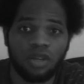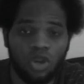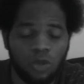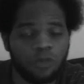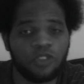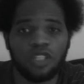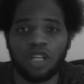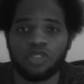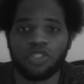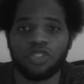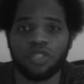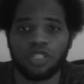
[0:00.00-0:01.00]
hopefully I'll
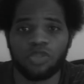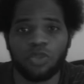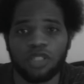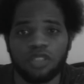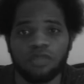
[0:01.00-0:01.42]
see you next week.